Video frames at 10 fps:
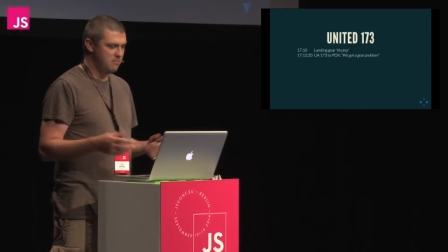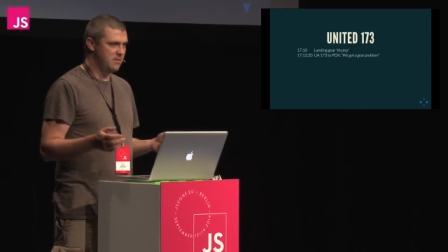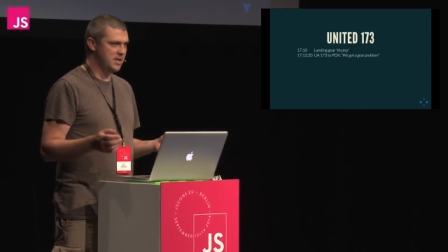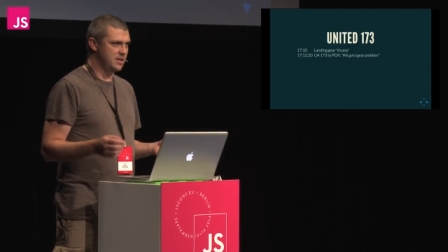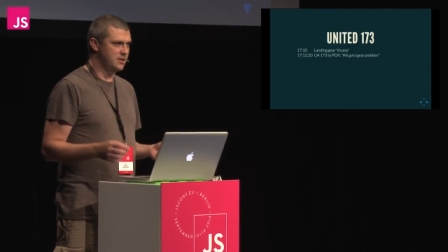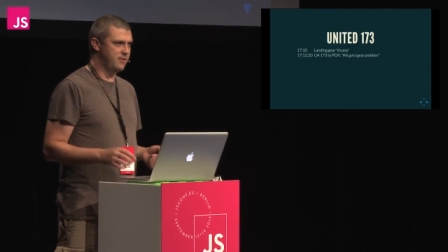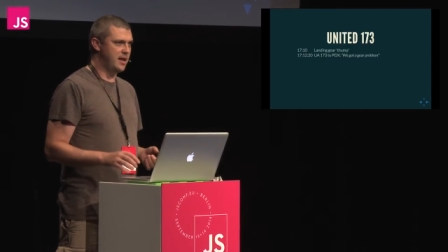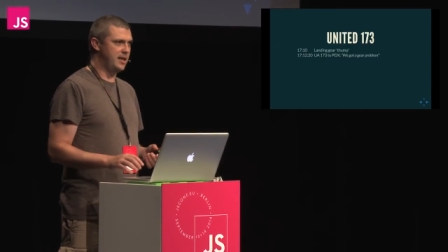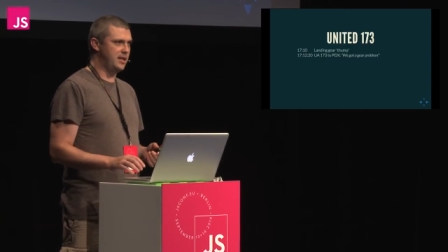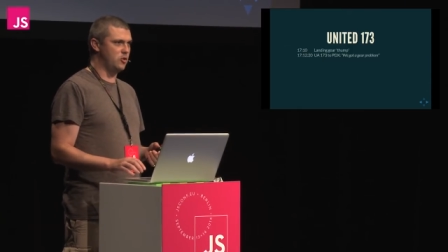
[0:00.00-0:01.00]
This is
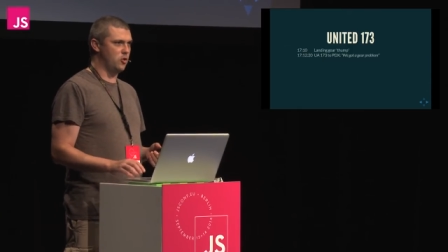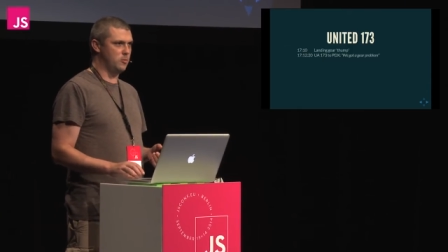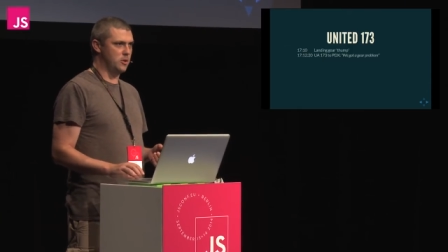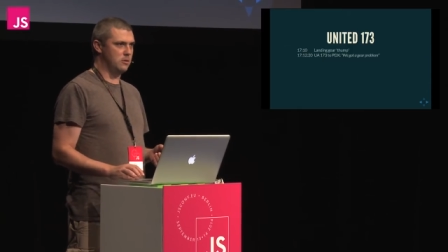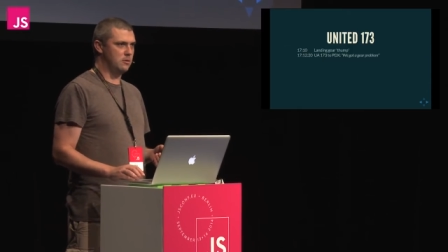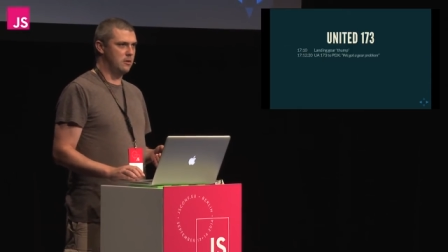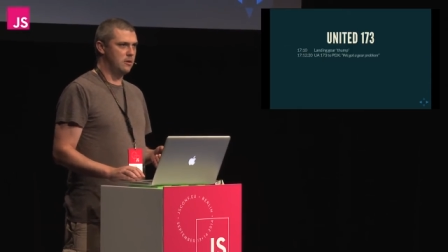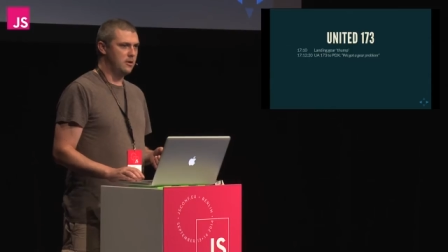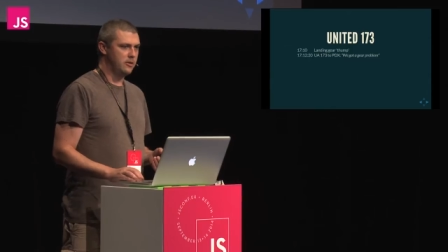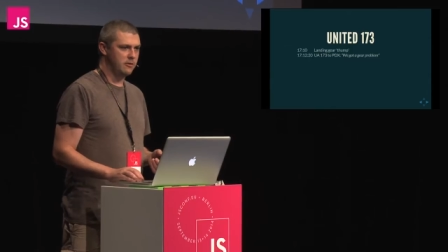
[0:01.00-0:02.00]
fairly normal.
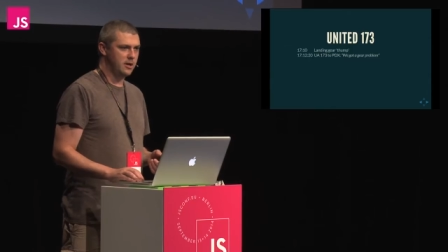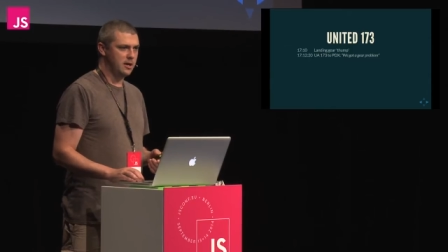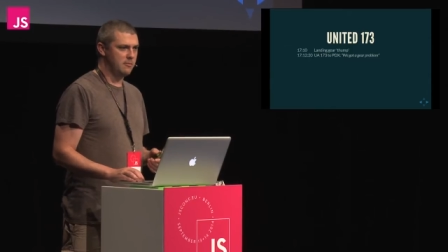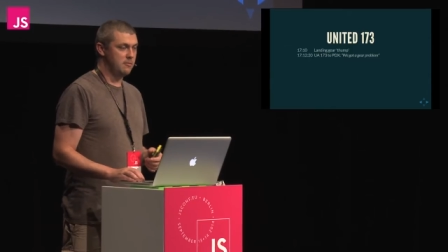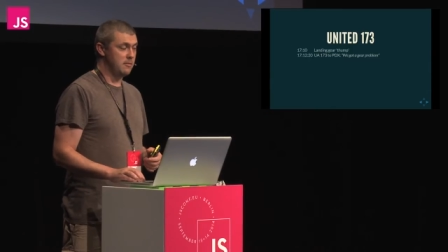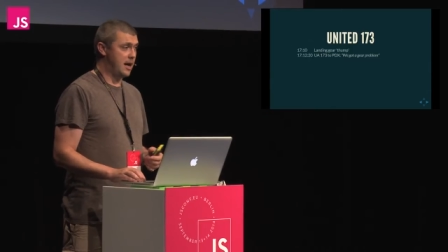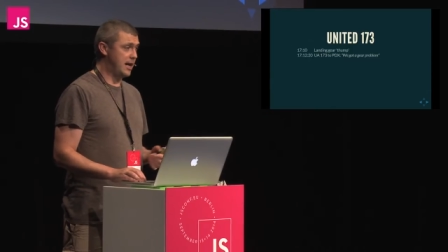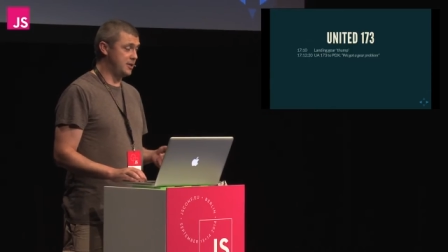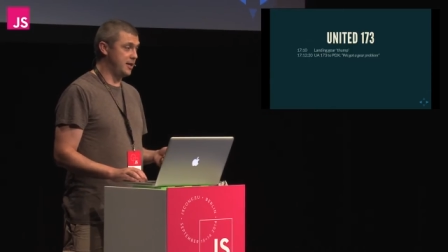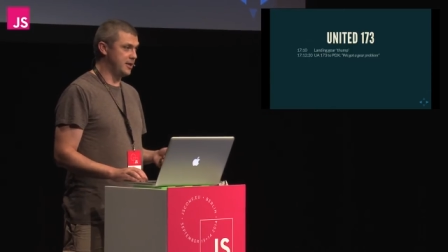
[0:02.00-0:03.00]
There are
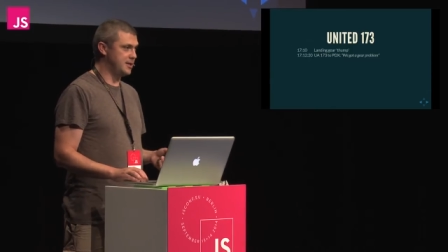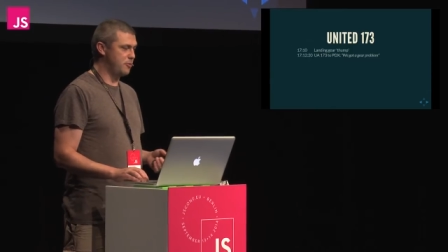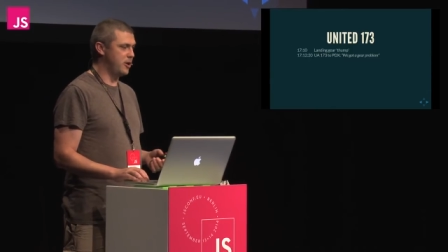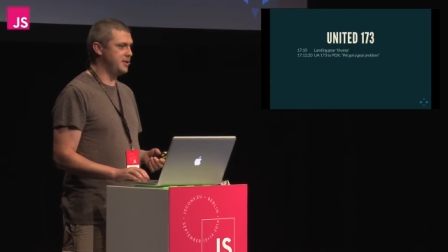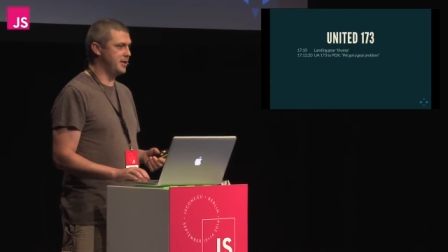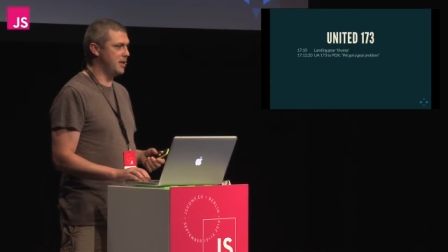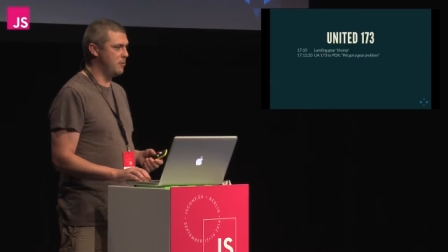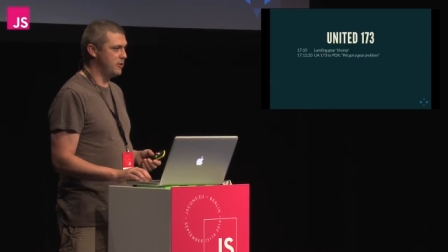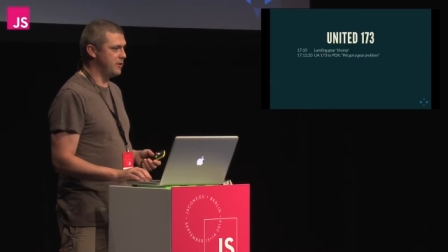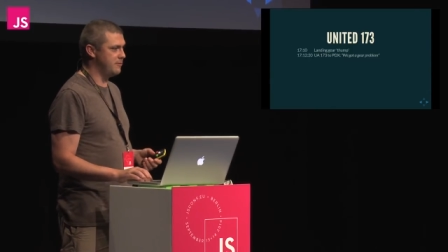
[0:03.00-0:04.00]
actually a surprising
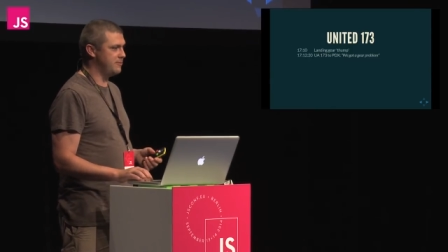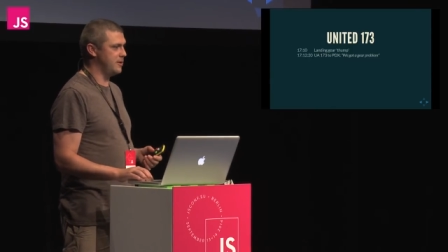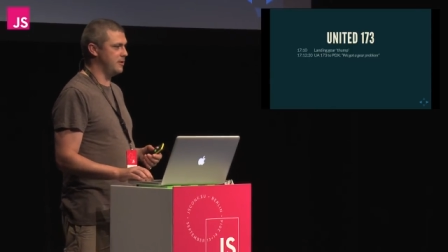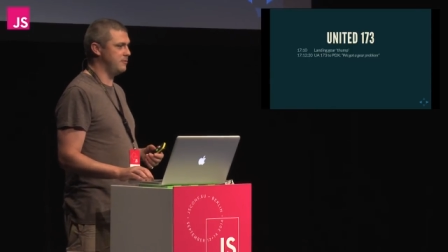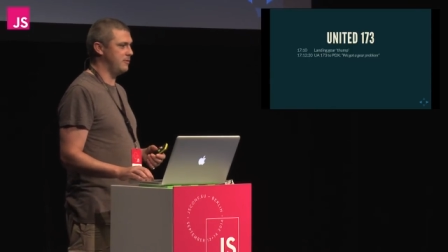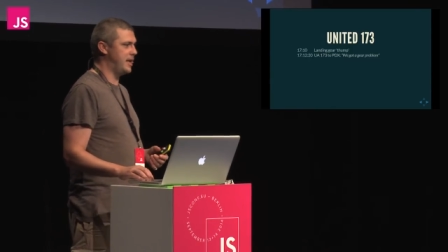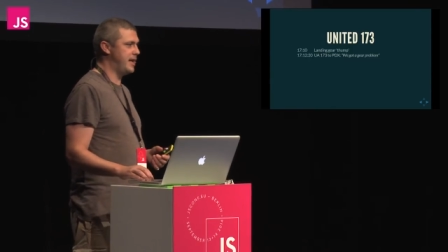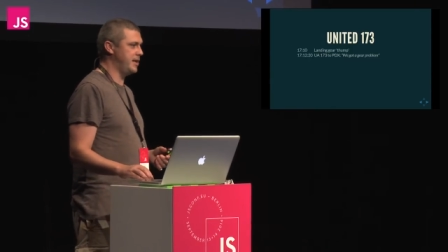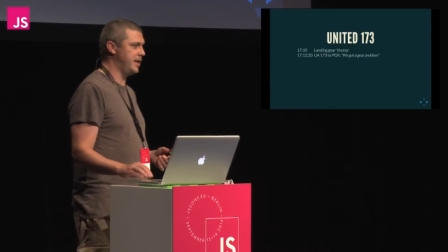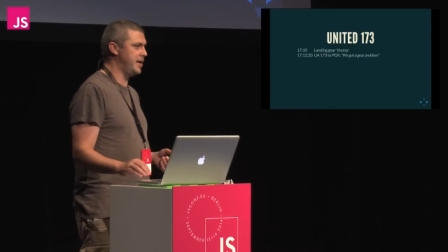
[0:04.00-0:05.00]
number of, of
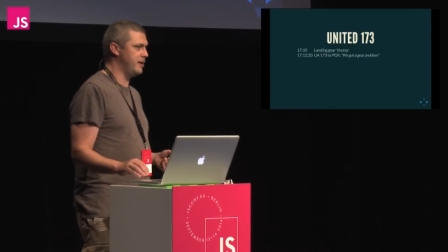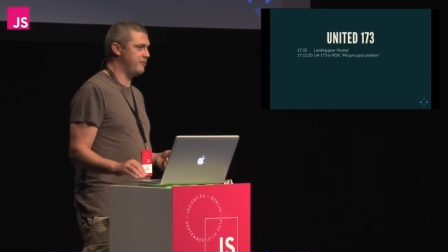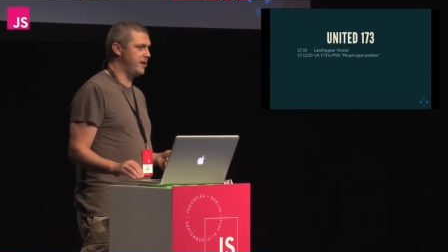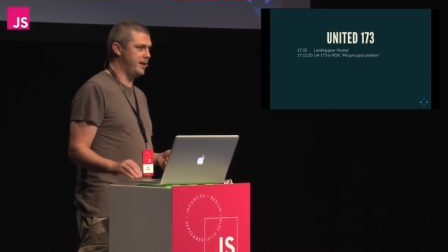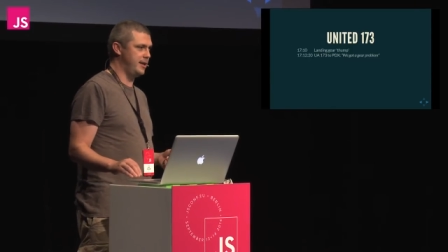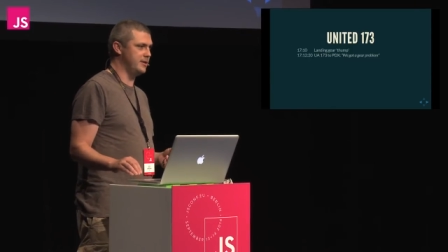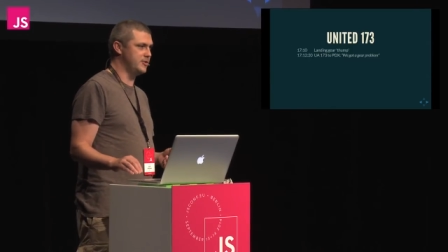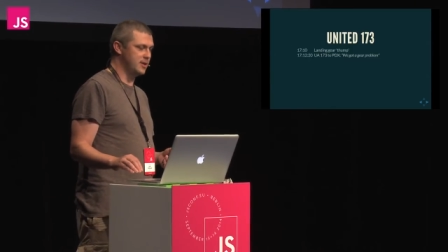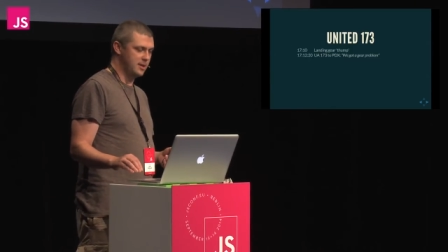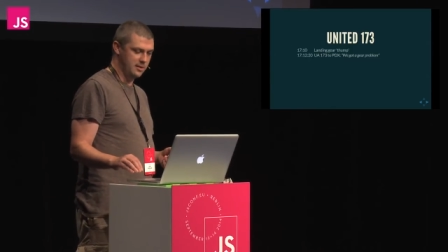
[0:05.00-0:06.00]
landing gear
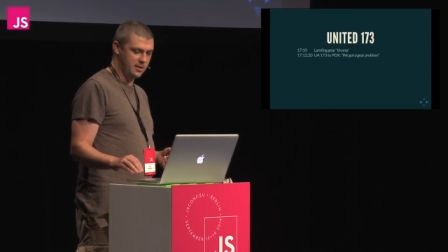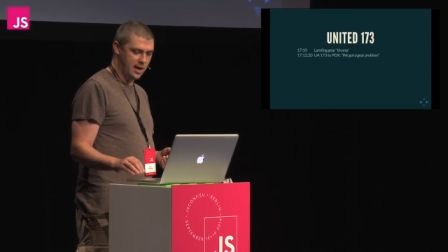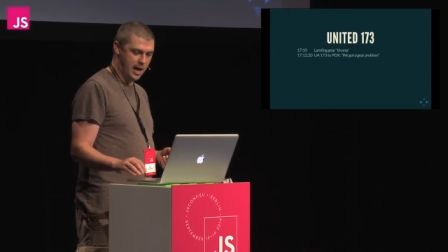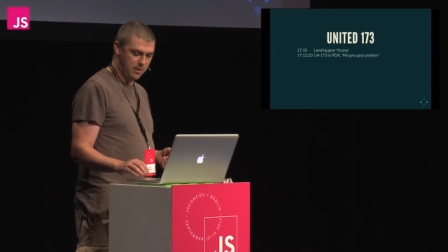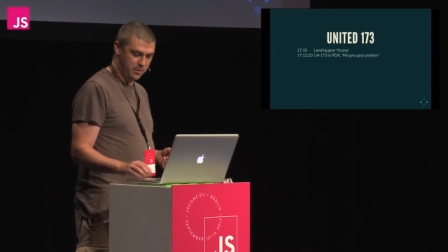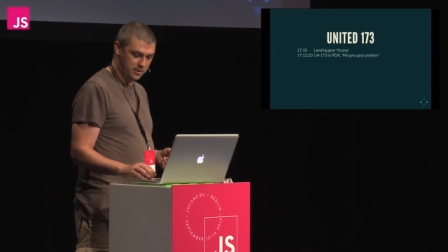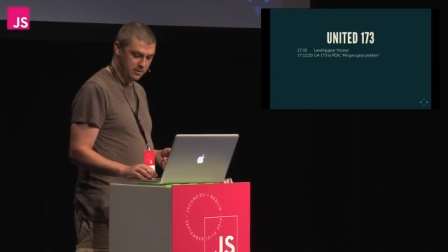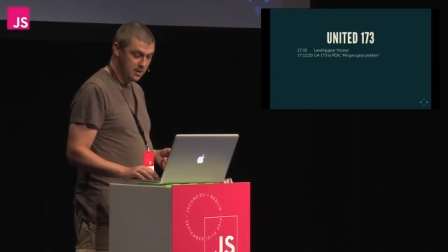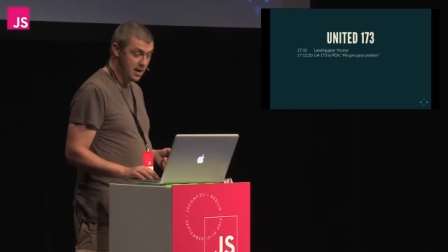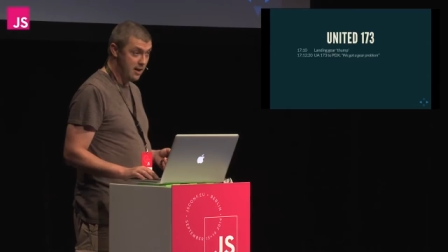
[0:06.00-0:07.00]
failures that happen
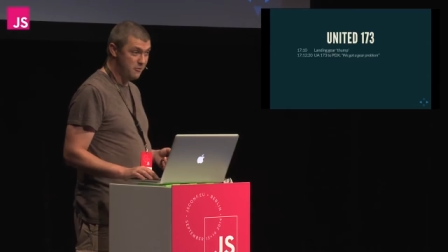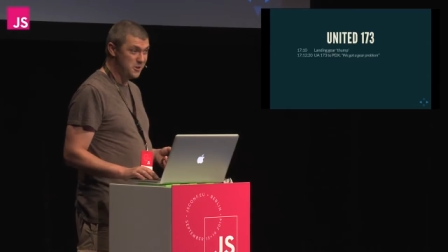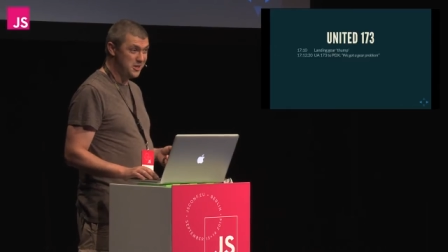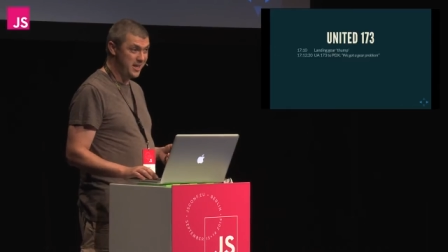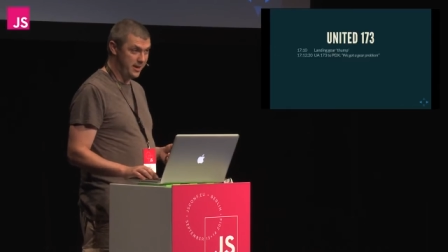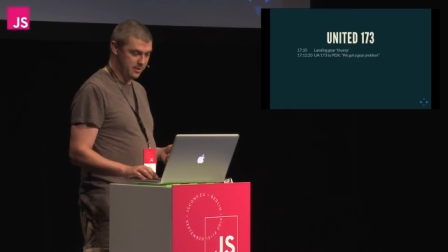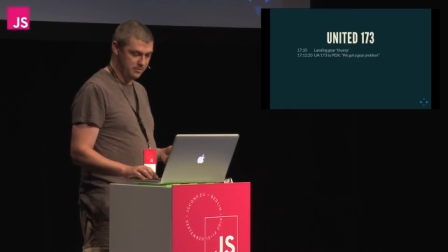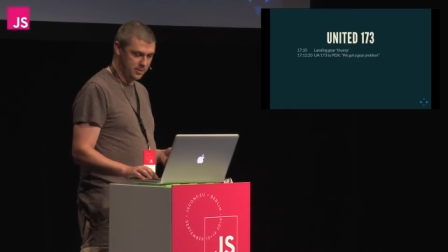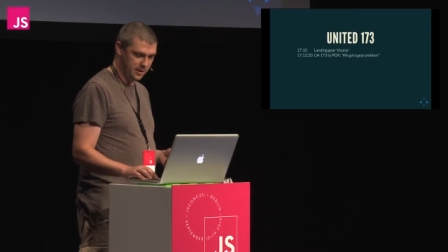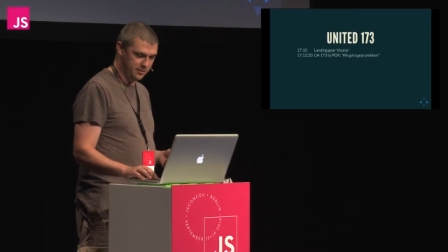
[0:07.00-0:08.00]
every year,
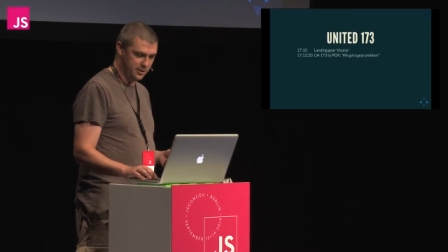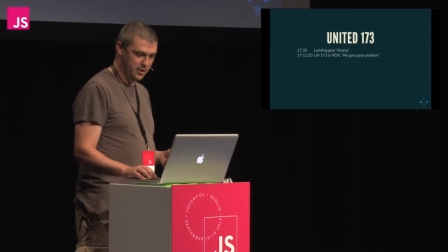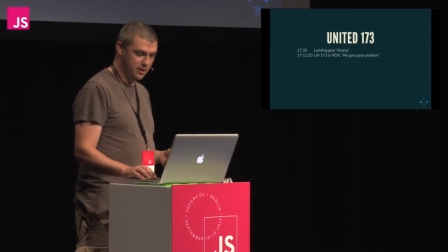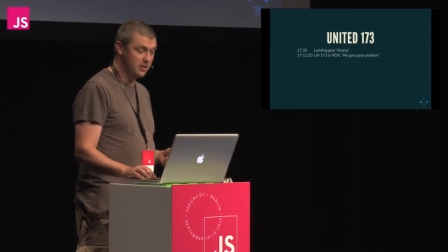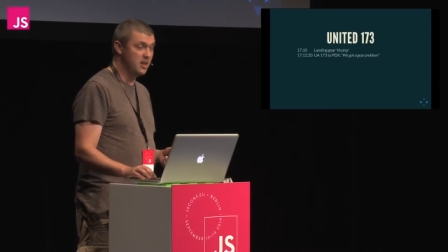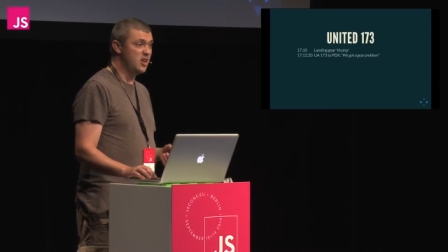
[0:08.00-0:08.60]
believe it or not.